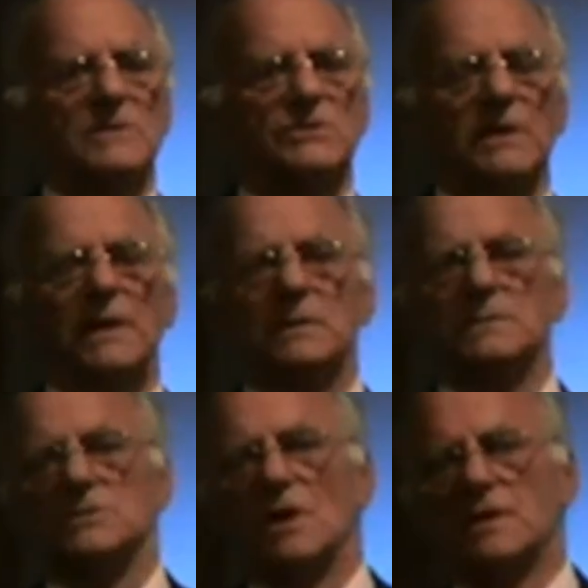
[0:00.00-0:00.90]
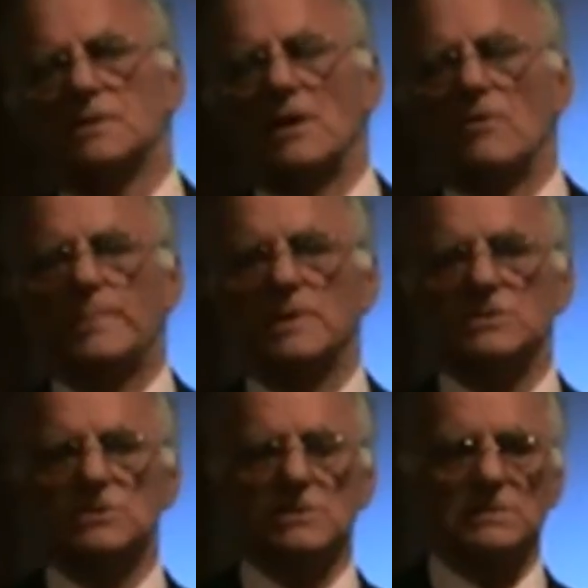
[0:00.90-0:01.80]
seeing
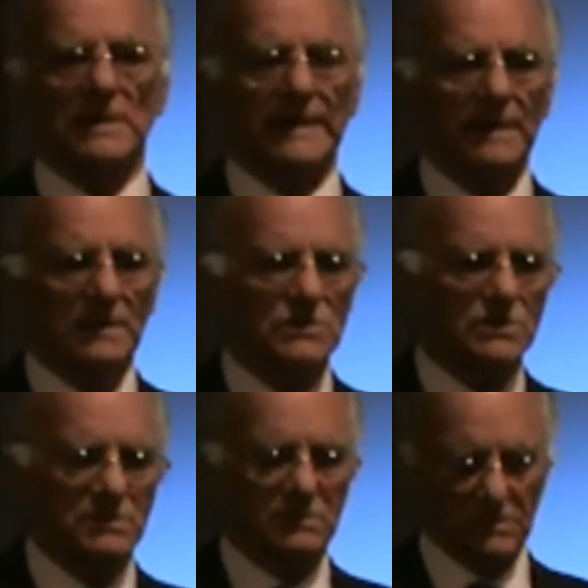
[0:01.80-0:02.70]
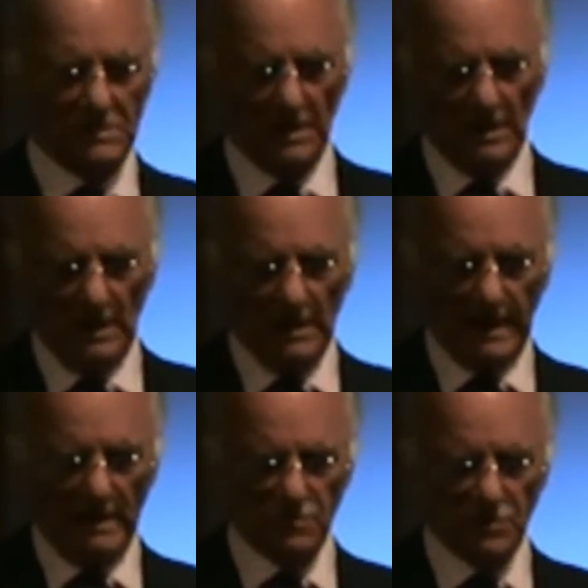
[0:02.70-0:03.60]
psychotherapists and healers and uh,
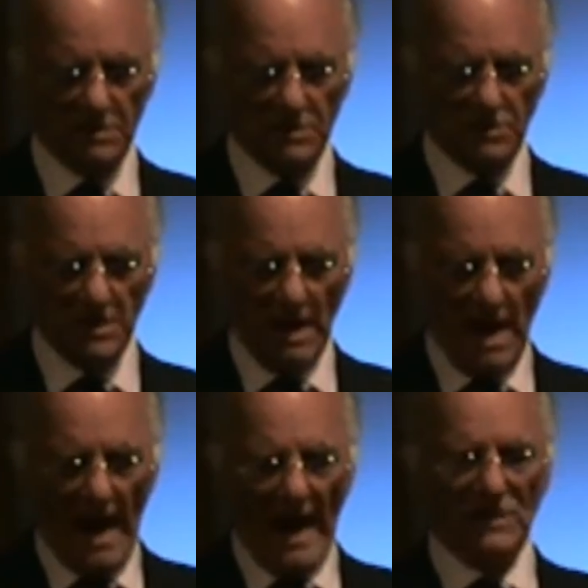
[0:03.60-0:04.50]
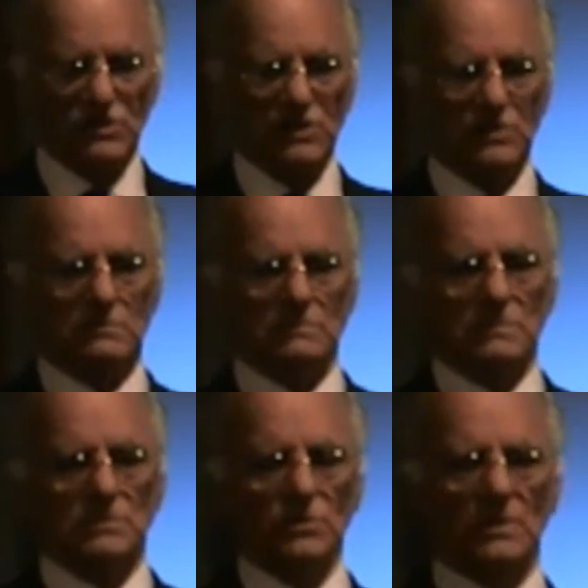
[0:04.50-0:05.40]
counsellors, and she
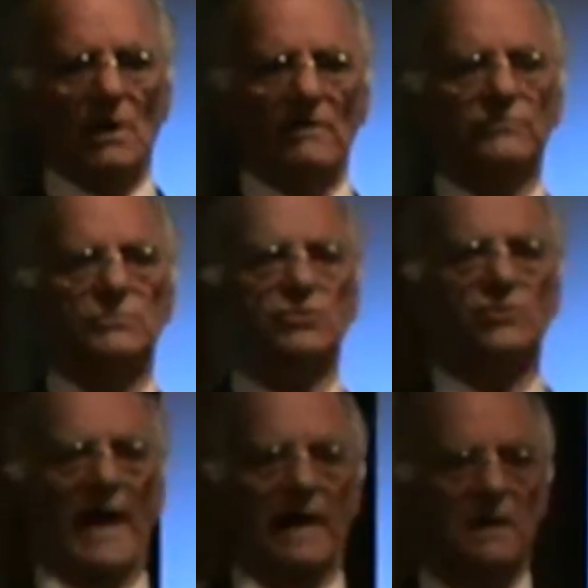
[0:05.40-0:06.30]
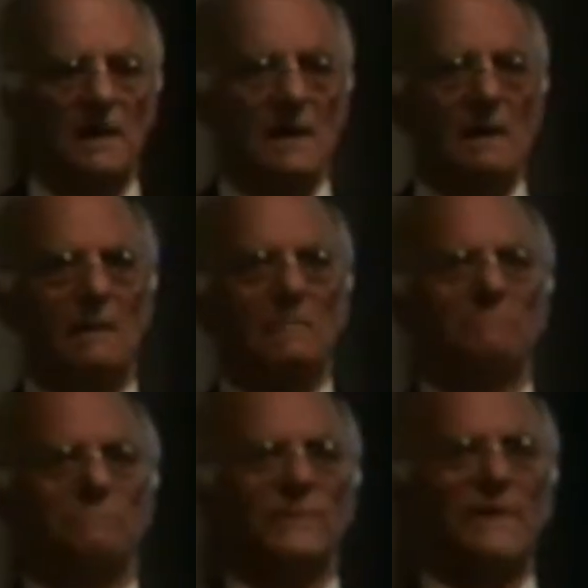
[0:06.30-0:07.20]
got her life on track.
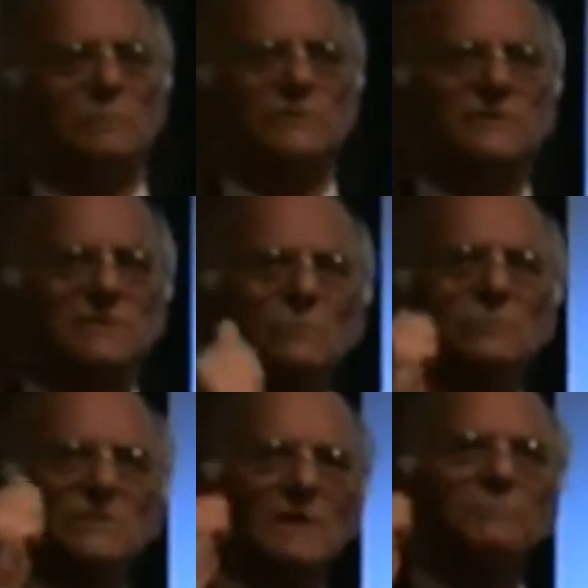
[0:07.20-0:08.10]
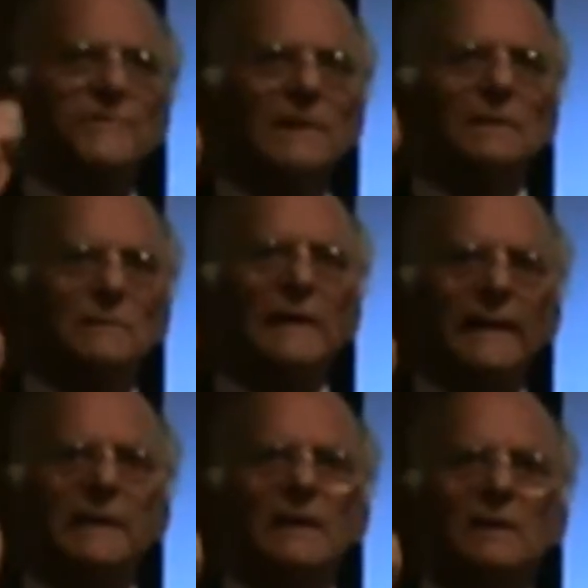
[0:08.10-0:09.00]
But there was still something
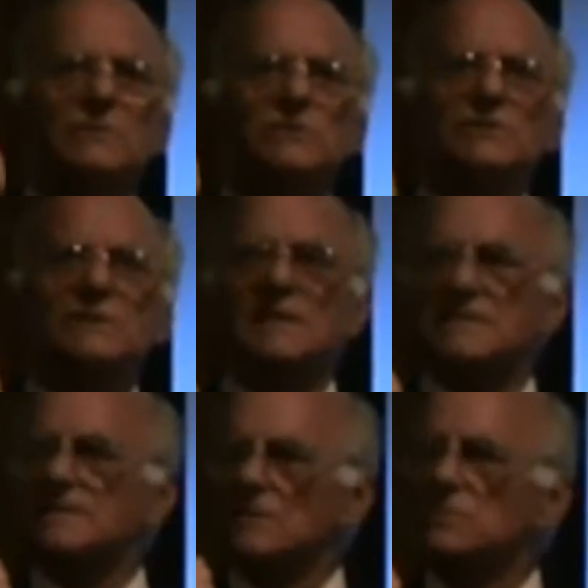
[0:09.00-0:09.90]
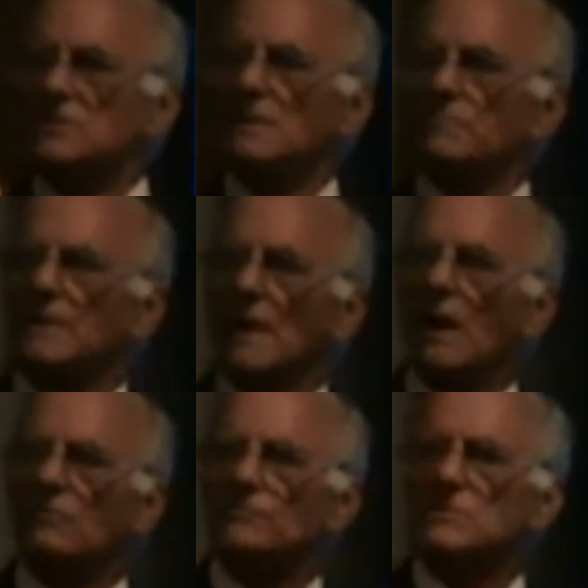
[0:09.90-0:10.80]
nagging. She said, There's still something
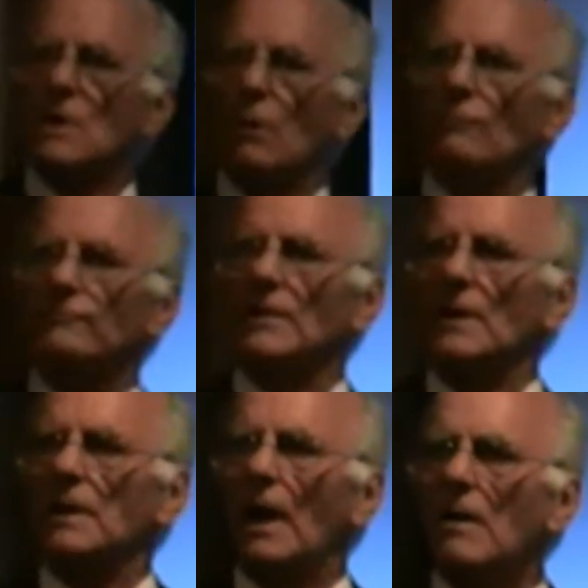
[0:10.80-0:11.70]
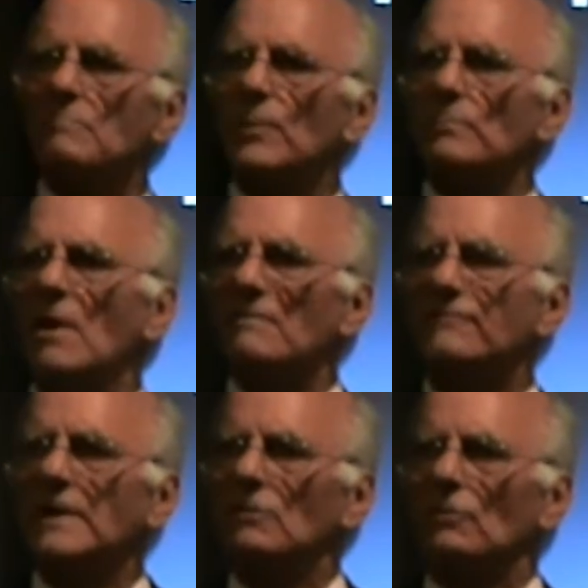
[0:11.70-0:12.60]
unresolved, and I can't put my
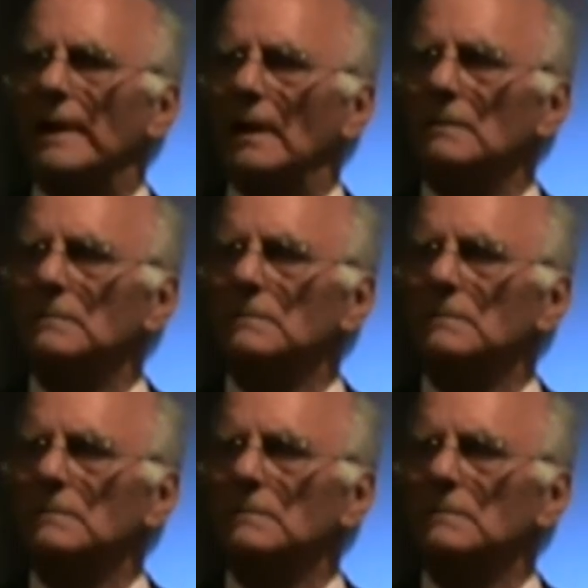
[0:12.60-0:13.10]
finger on it.